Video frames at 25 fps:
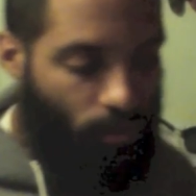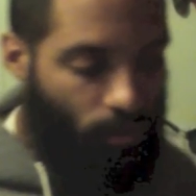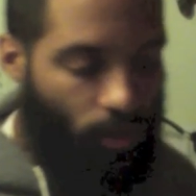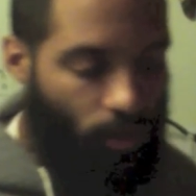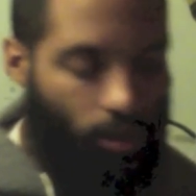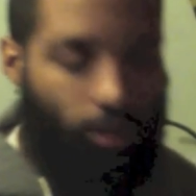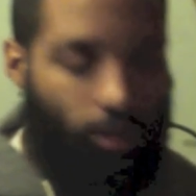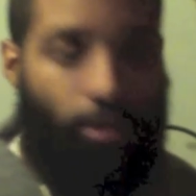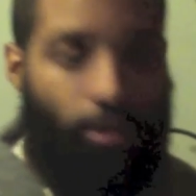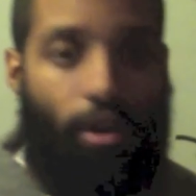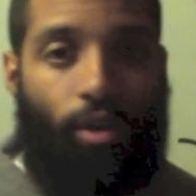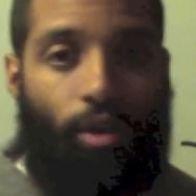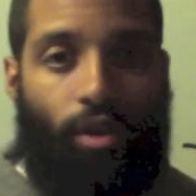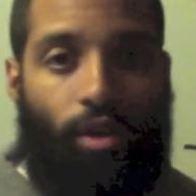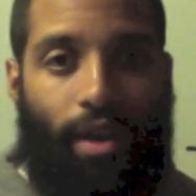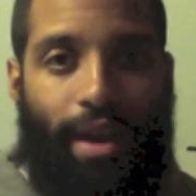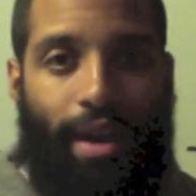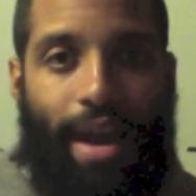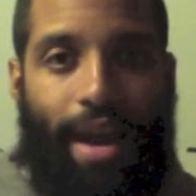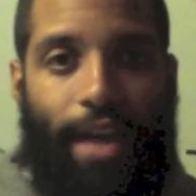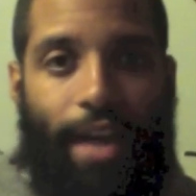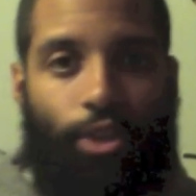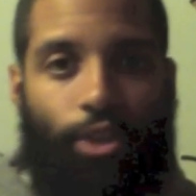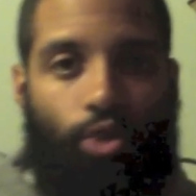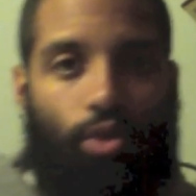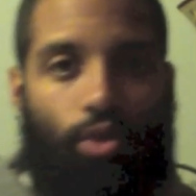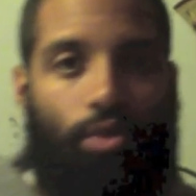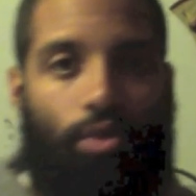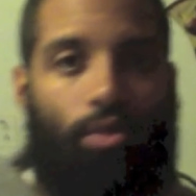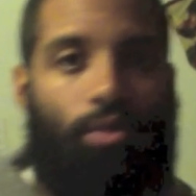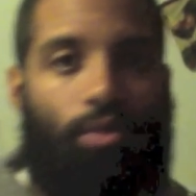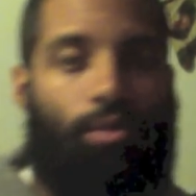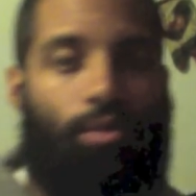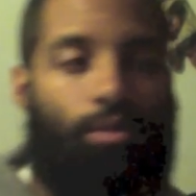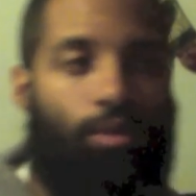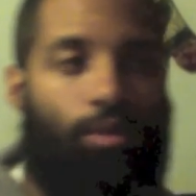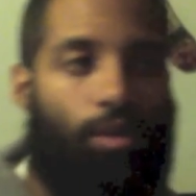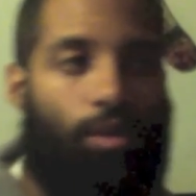you know the natural
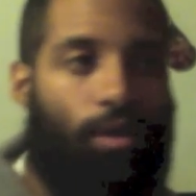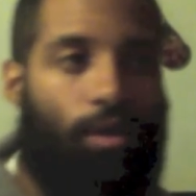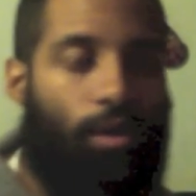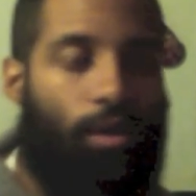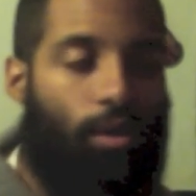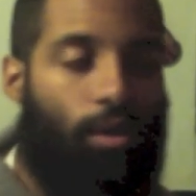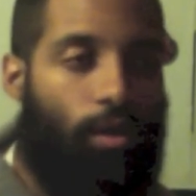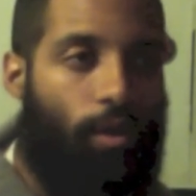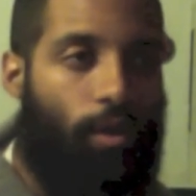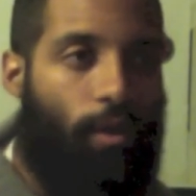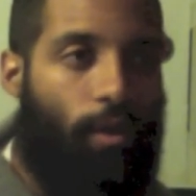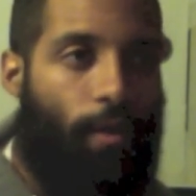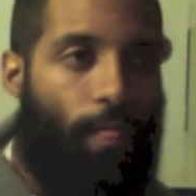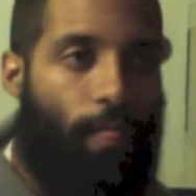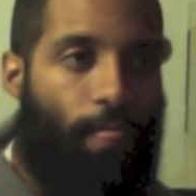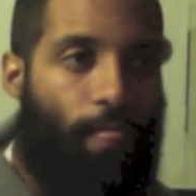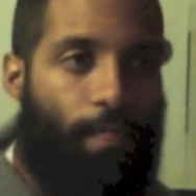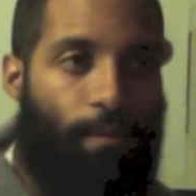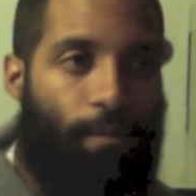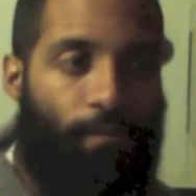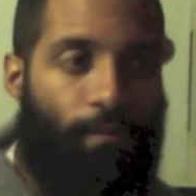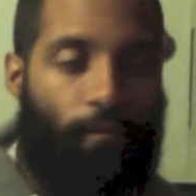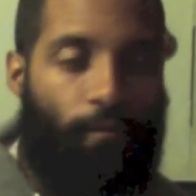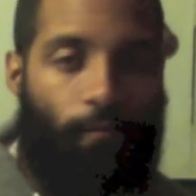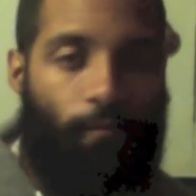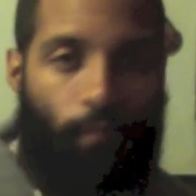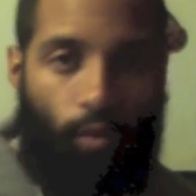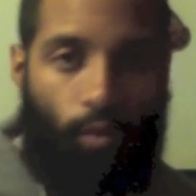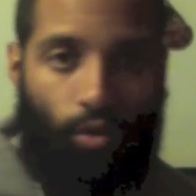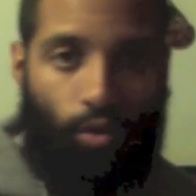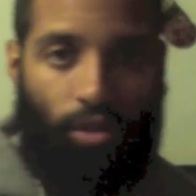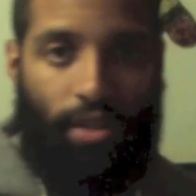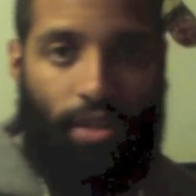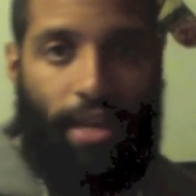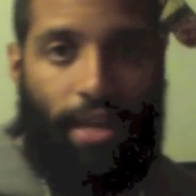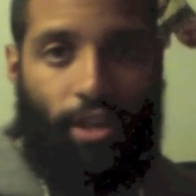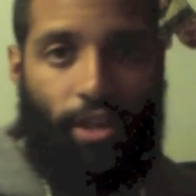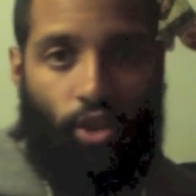
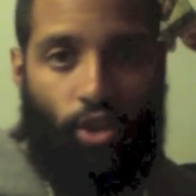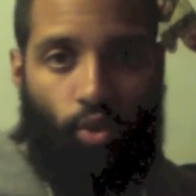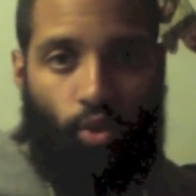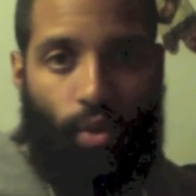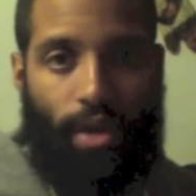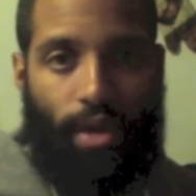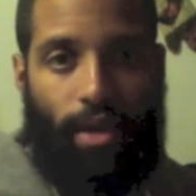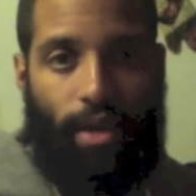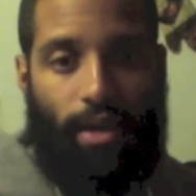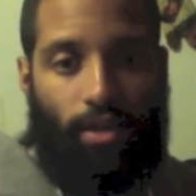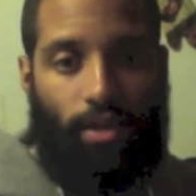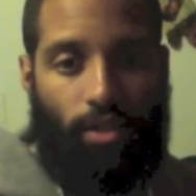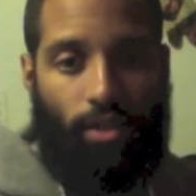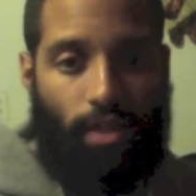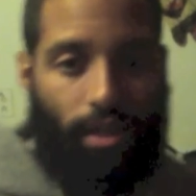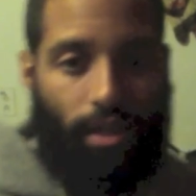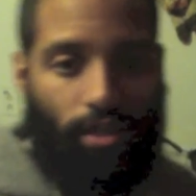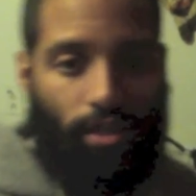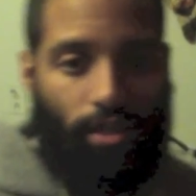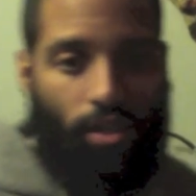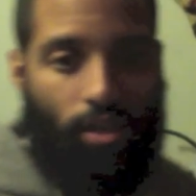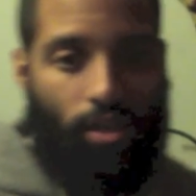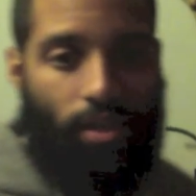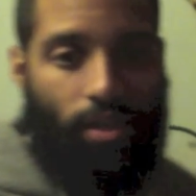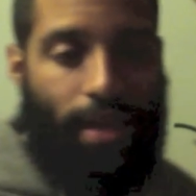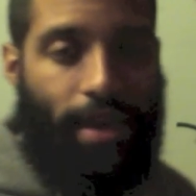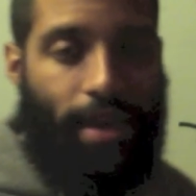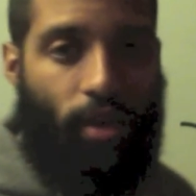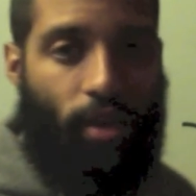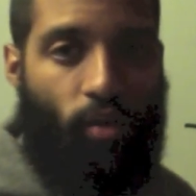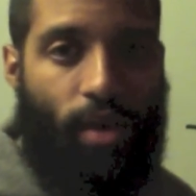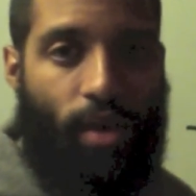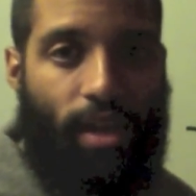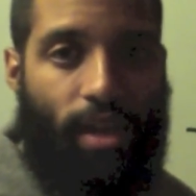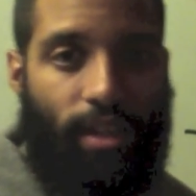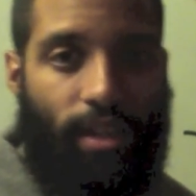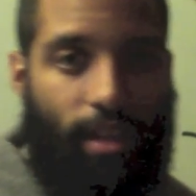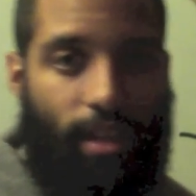foods that you eat as such as like
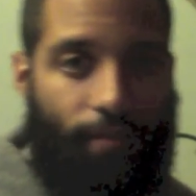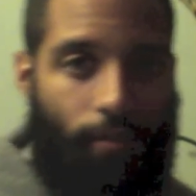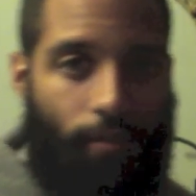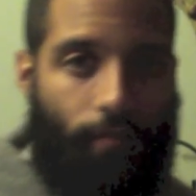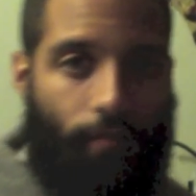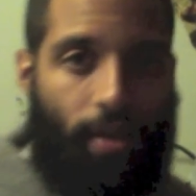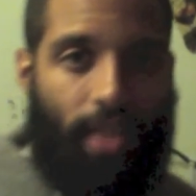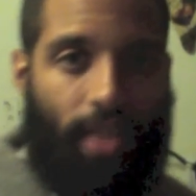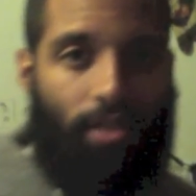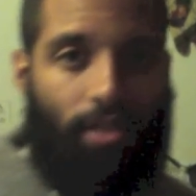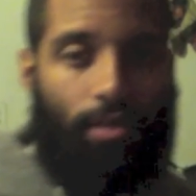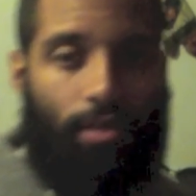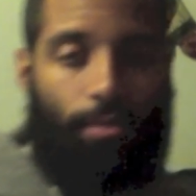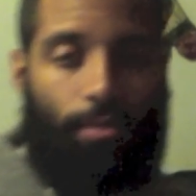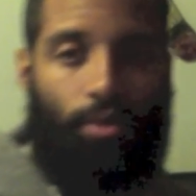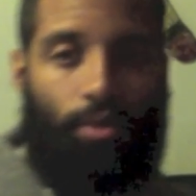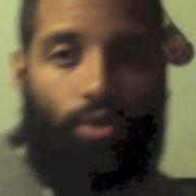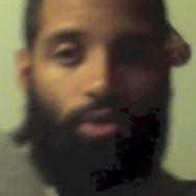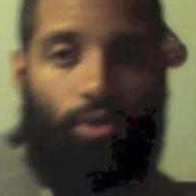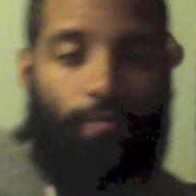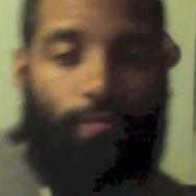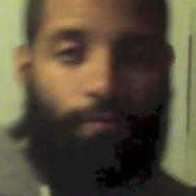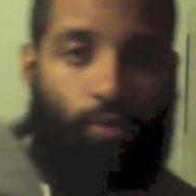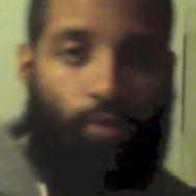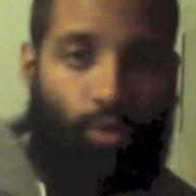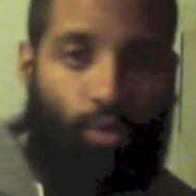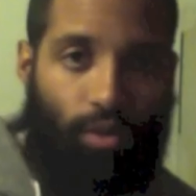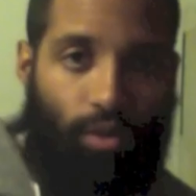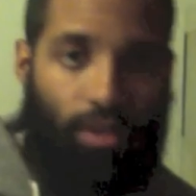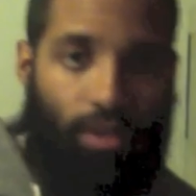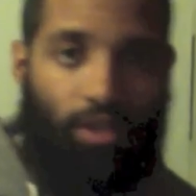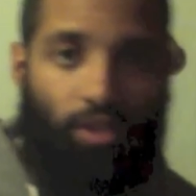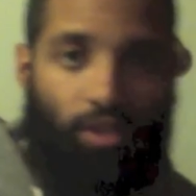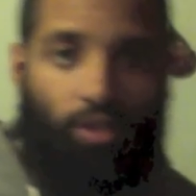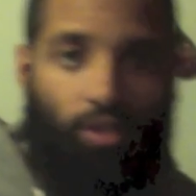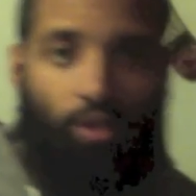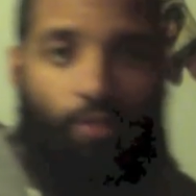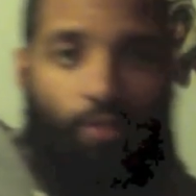green leafy vegetables fruits and
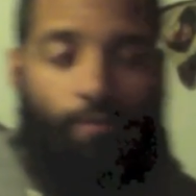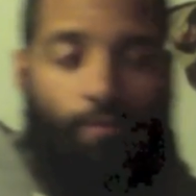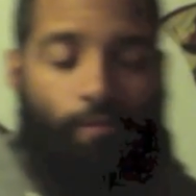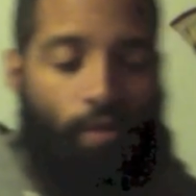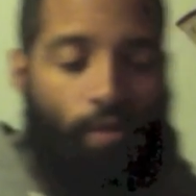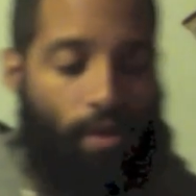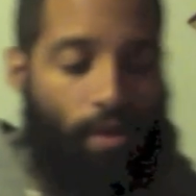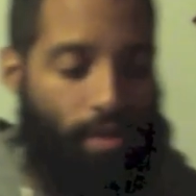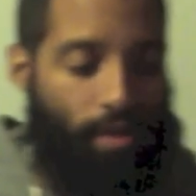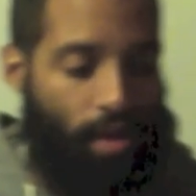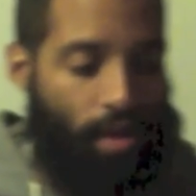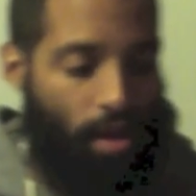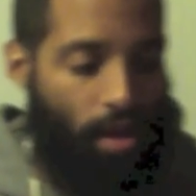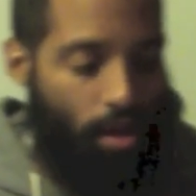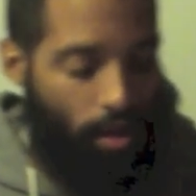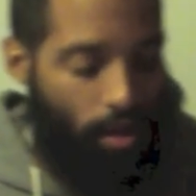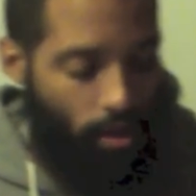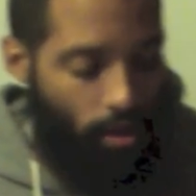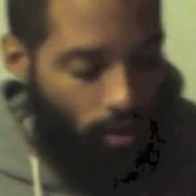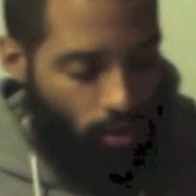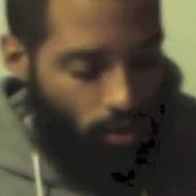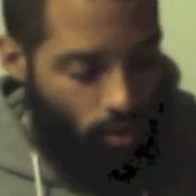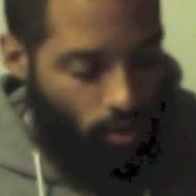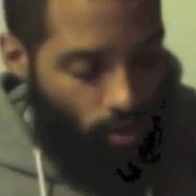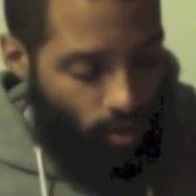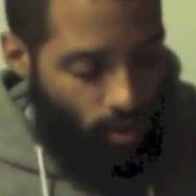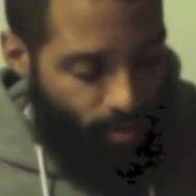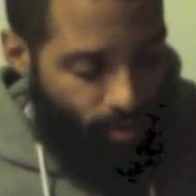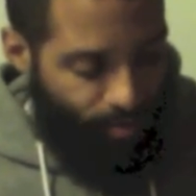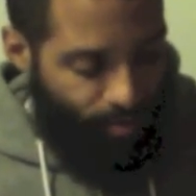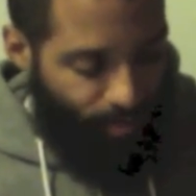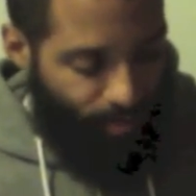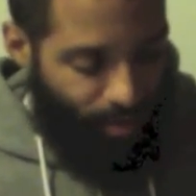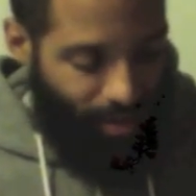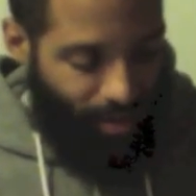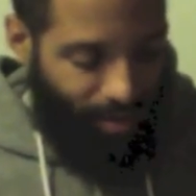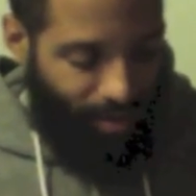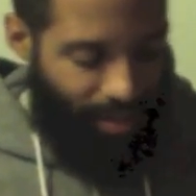so forth so
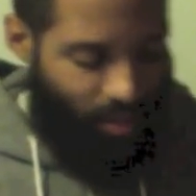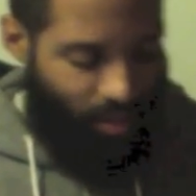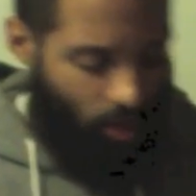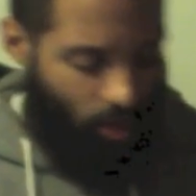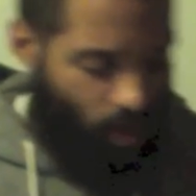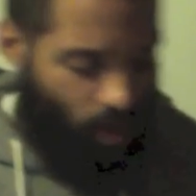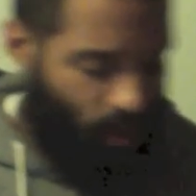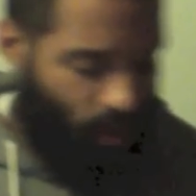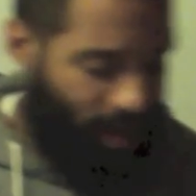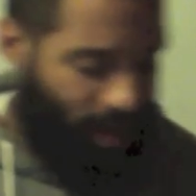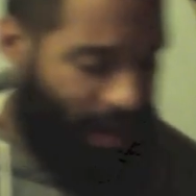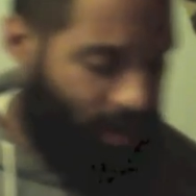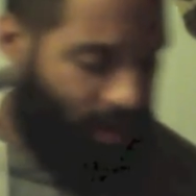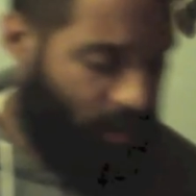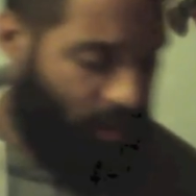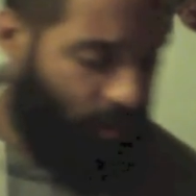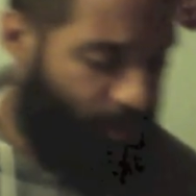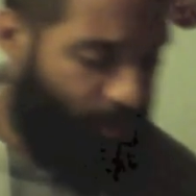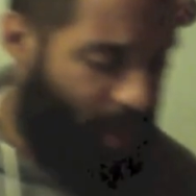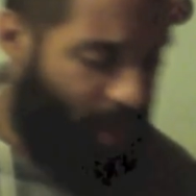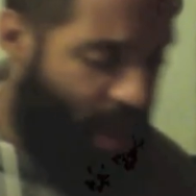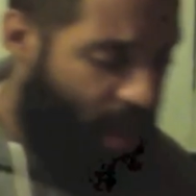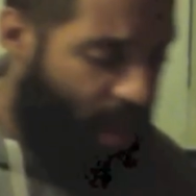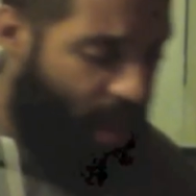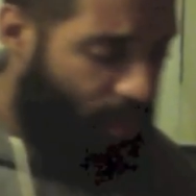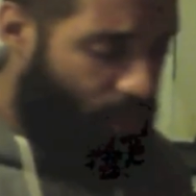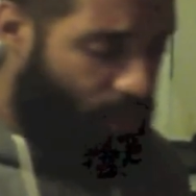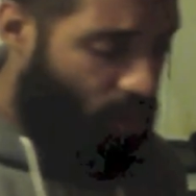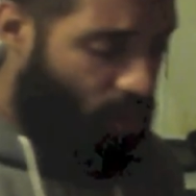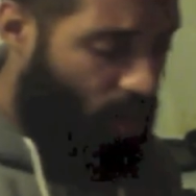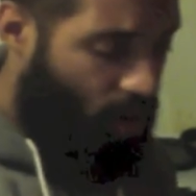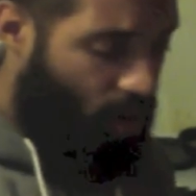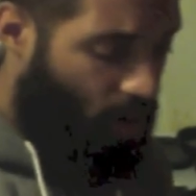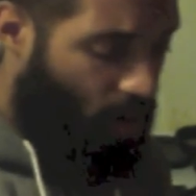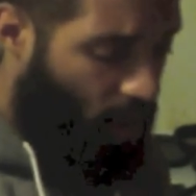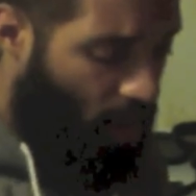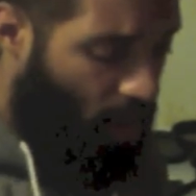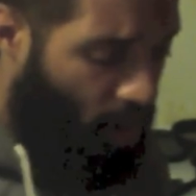let's go down this path
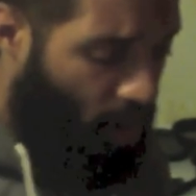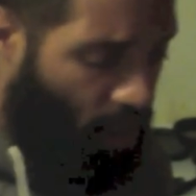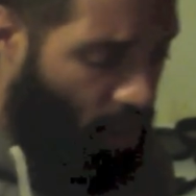and and,